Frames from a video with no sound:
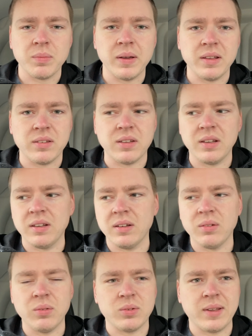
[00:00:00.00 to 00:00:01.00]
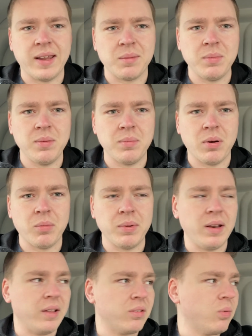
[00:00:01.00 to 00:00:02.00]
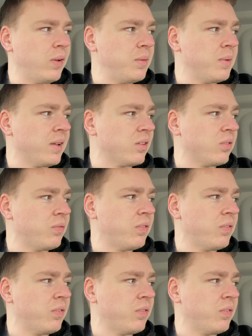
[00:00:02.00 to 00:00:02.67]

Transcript: but it will take me probably like 20 minutes,